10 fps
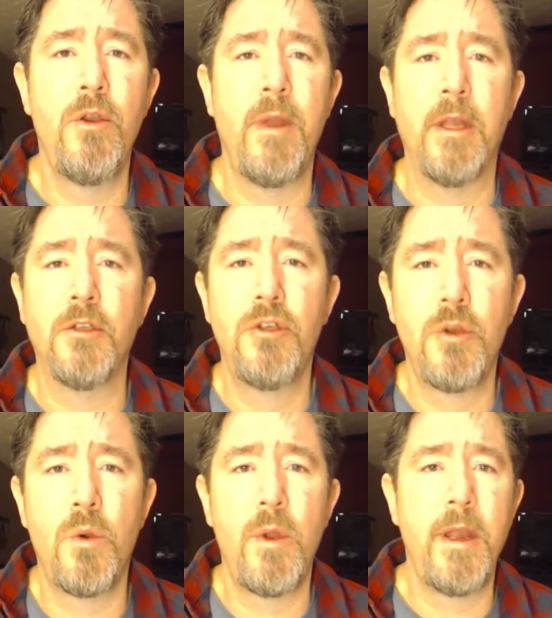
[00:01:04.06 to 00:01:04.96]

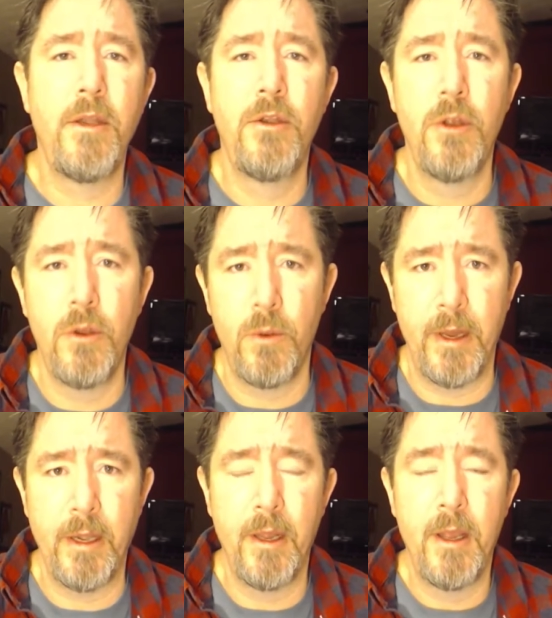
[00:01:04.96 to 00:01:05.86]
enjoy
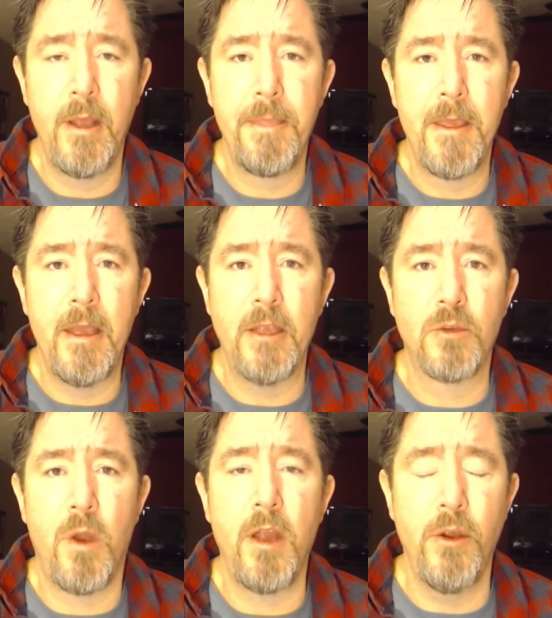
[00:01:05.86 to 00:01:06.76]
doing
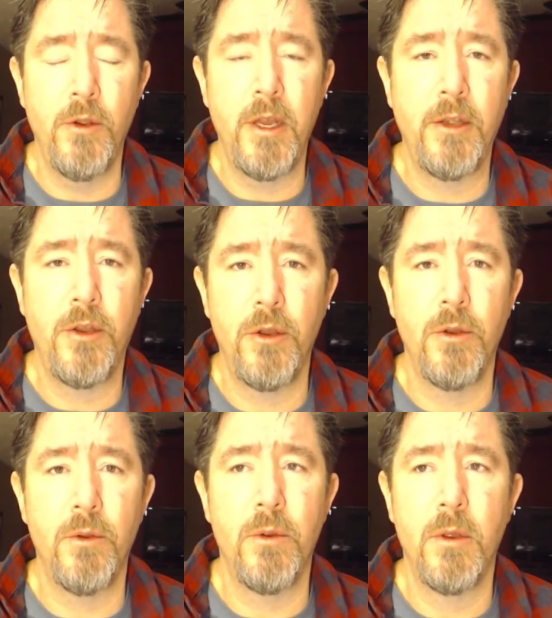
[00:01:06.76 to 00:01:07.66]
is what you need
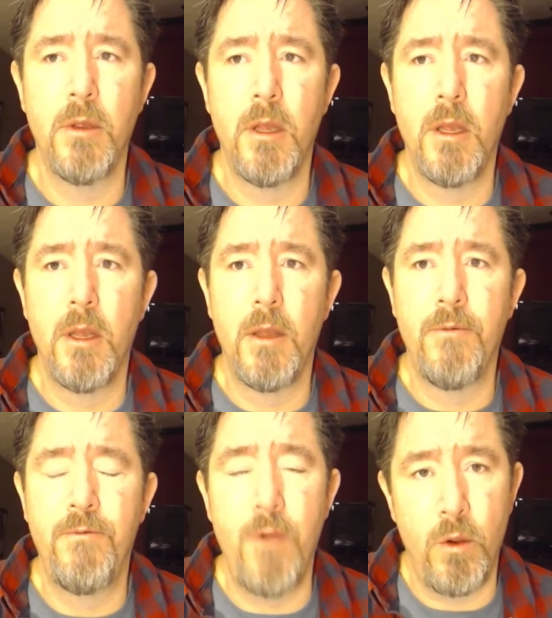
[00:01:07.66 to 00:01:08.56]
to
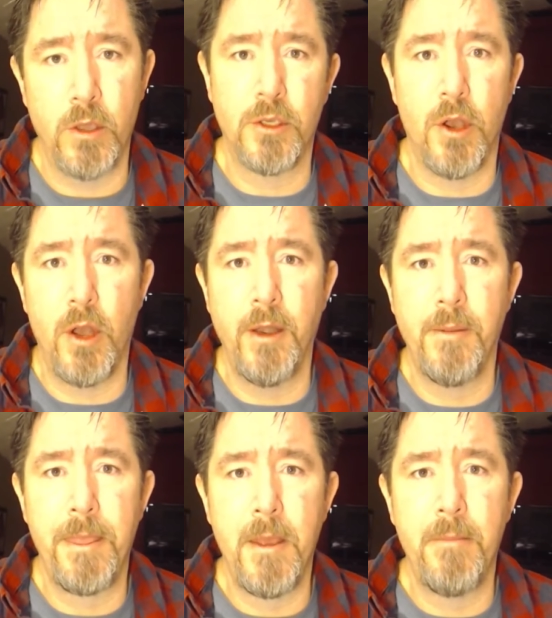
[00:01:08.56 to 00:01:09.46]
focus on,
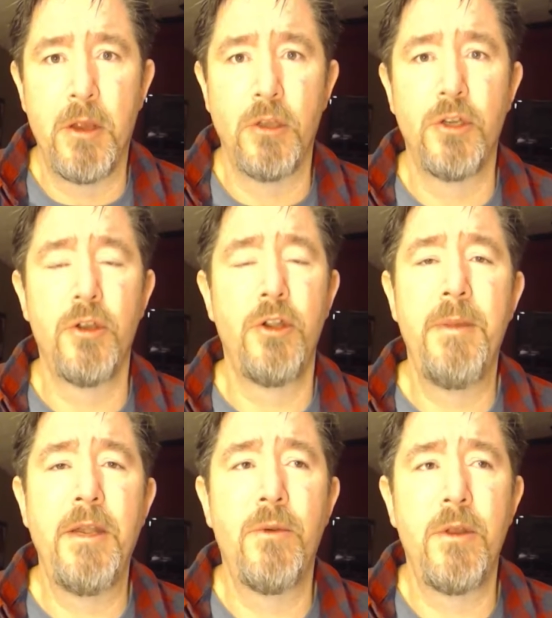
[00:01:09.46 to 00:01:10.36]
because you're going to
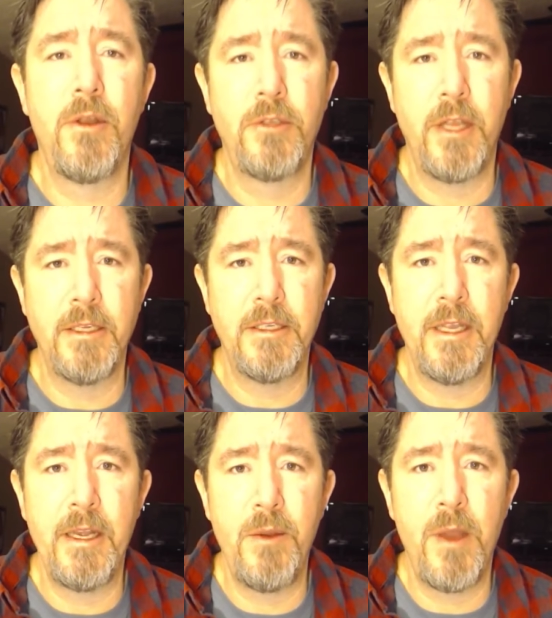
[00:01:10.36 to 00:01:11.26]
be doing those things
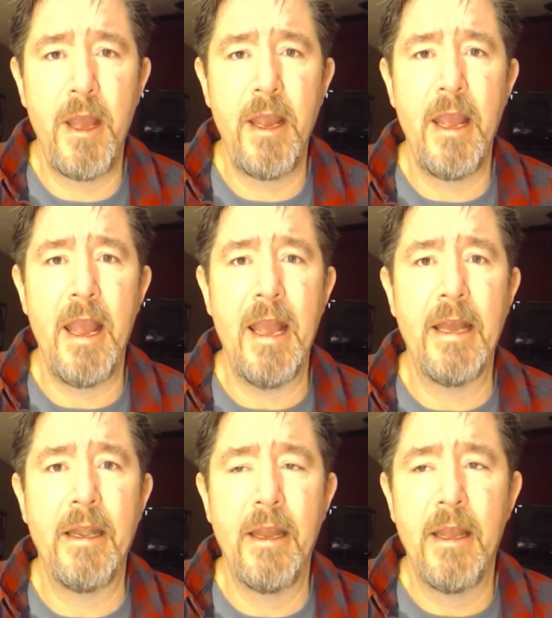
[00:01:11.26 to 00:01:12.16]
anyway.
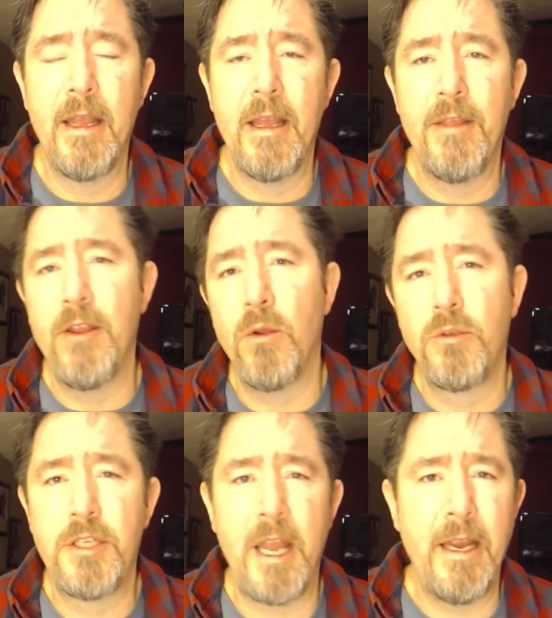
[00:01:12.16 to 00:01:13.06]
And the old
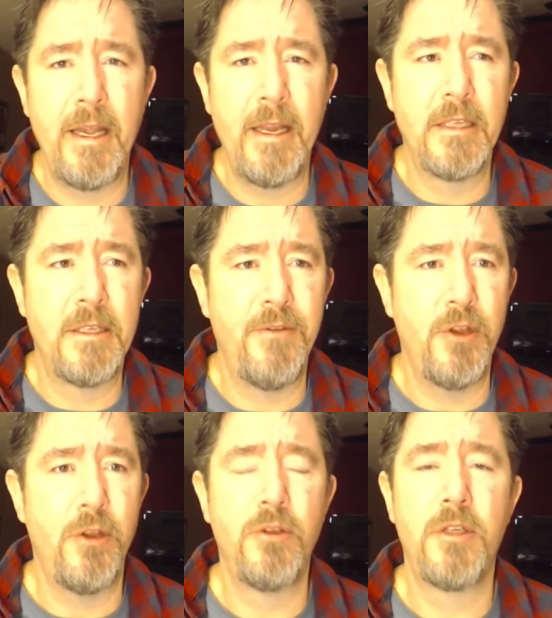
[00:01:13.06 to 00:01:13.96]
saying is, if you
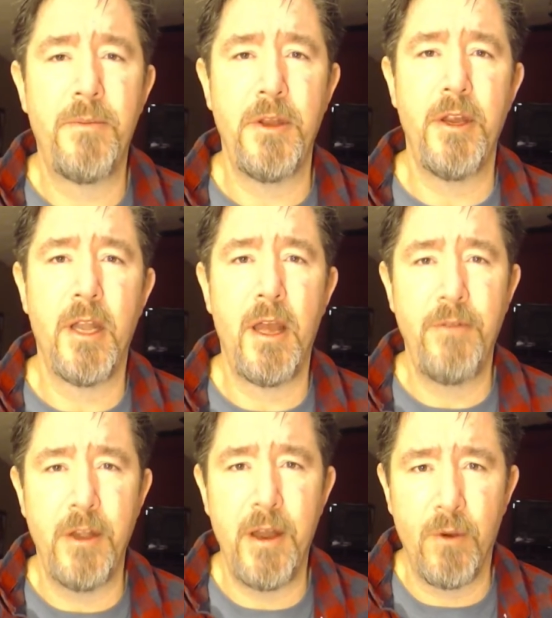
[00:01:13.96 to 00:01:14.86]
do something you love,
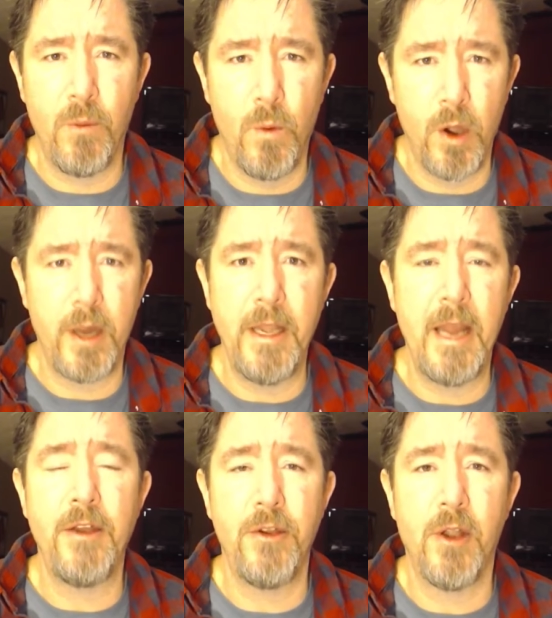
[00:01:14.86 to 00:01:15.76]
you never work a
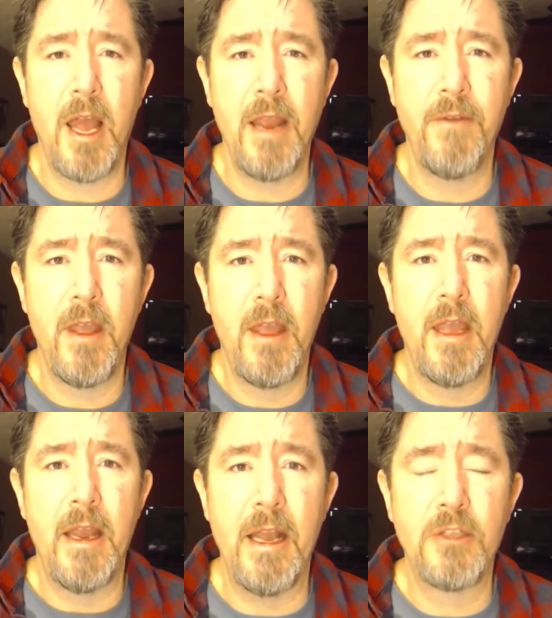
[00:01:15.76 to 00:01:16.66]
day in your life.
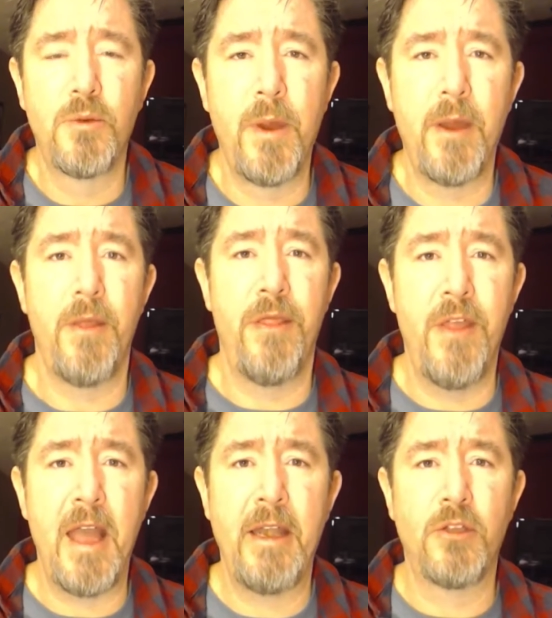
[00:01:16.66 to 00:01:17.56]
And
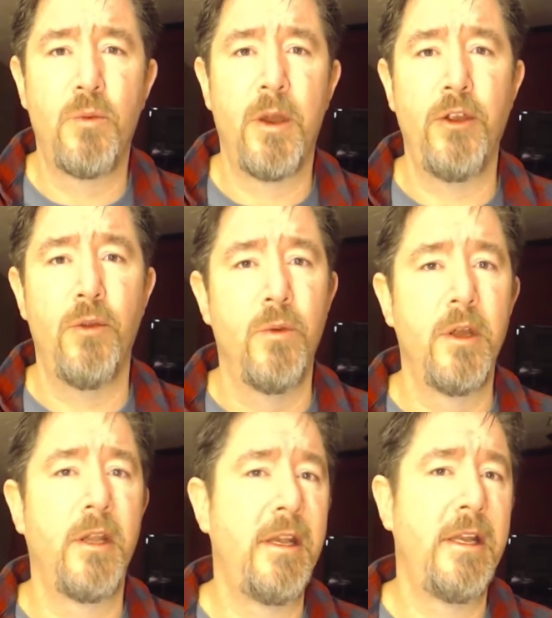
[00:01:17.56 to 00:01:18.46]
that is where you
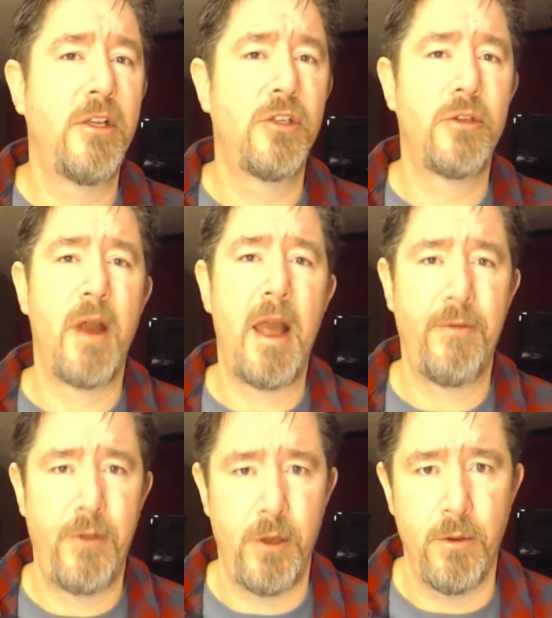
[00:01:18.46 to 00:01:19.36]
really need to
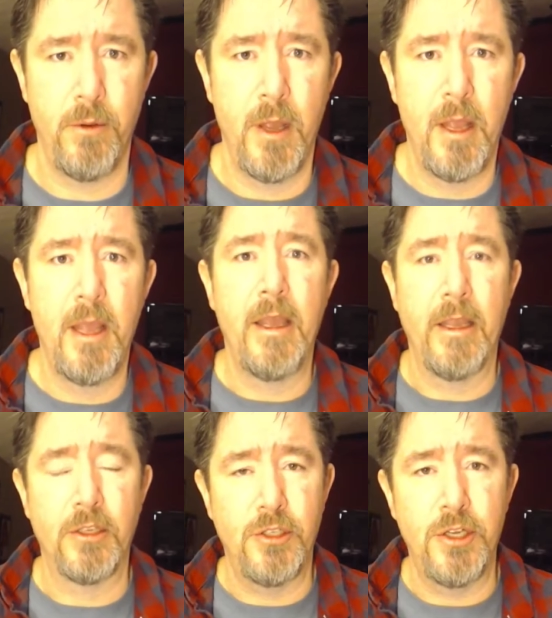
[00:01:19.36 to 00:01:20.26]
strive to,
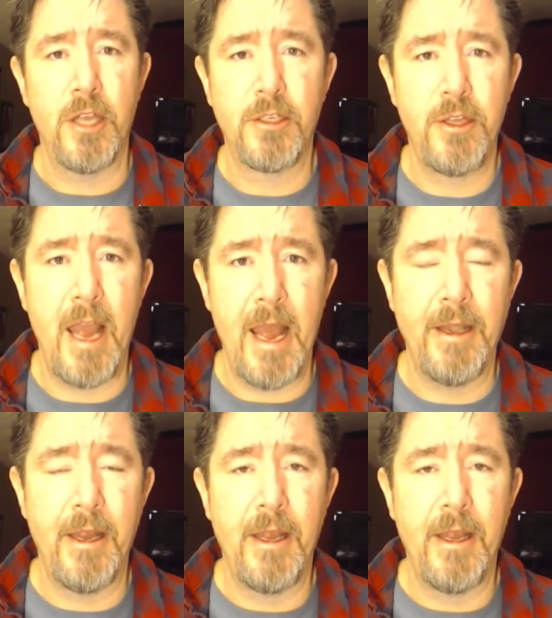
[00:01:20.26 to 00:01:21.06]
is just that.